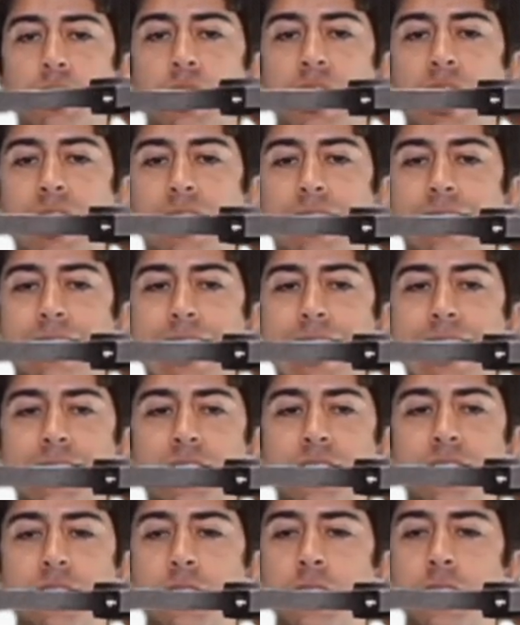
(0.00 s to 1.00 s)
like that,
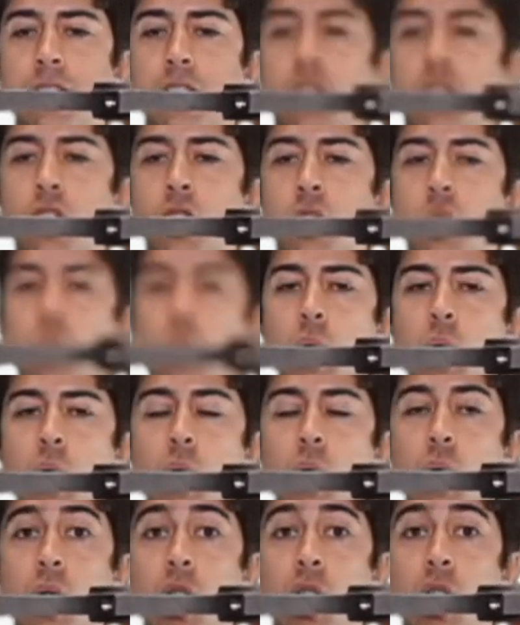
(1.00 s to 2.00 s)

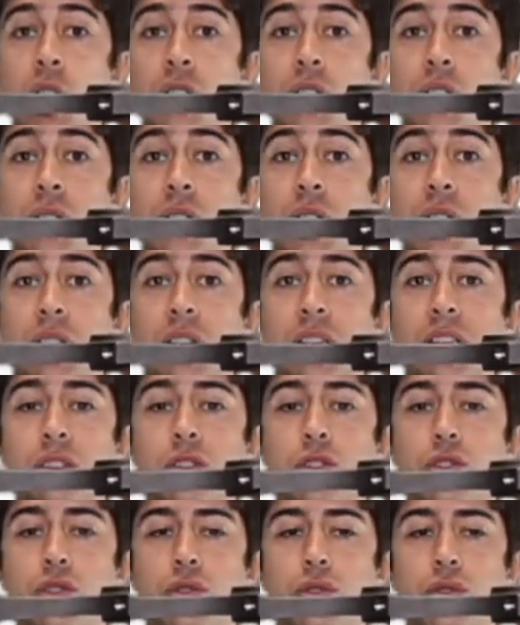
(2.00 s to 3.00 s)
or are you going
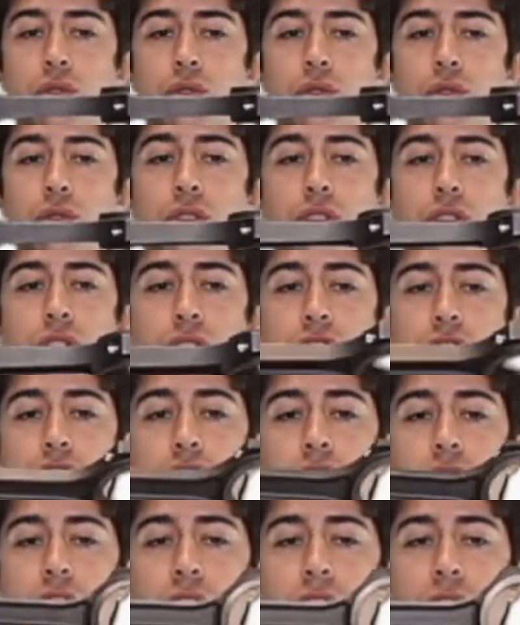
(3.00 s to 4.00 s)
to
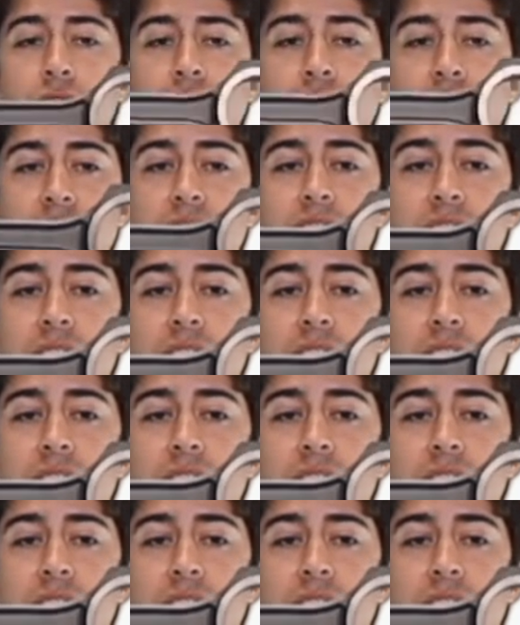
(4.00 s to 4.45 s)
start off this